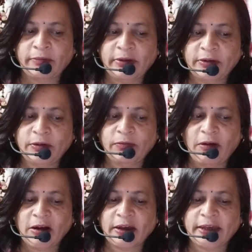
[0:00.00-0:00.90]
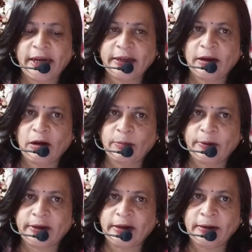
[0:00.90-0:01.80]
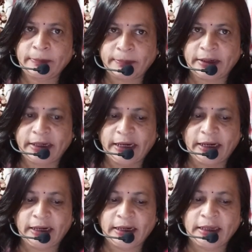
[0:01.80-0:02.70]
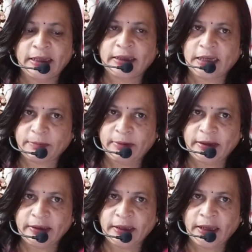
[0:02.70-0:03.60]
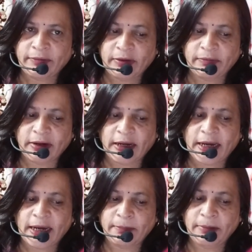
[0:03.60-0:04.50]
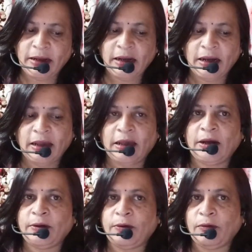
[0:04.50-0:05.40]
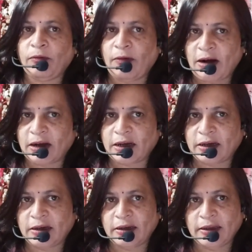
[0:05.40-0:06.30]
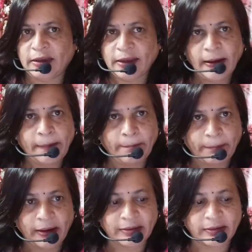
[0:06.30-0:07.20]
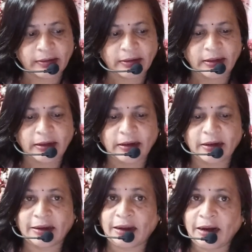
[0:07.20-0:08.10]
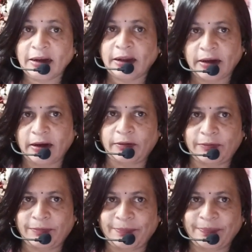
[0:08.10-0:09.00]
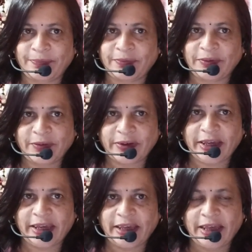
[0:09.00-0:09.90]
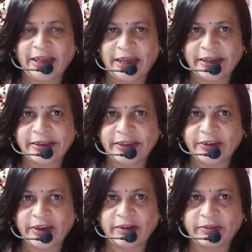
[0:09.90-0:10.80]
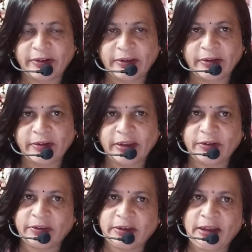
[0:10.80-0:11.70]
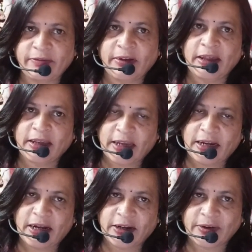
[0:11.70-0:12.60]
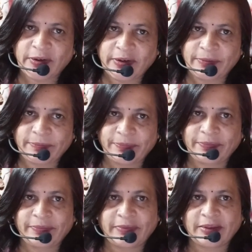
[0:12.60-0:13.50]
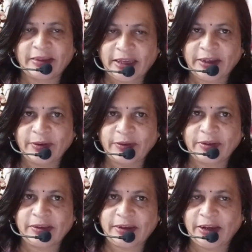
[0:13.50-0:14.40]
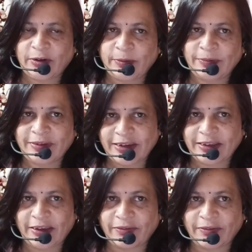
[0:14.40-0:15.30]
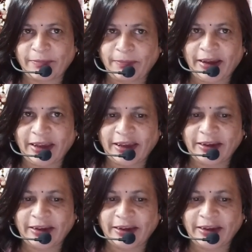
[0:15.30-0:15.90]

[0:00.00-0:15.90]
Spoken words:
We could walk 8 kilometers per day. That means we were able to walk in the past, not now. Okay, I think you have understood the usage of can and could. Thank you. Stay home, stay safe. Bye.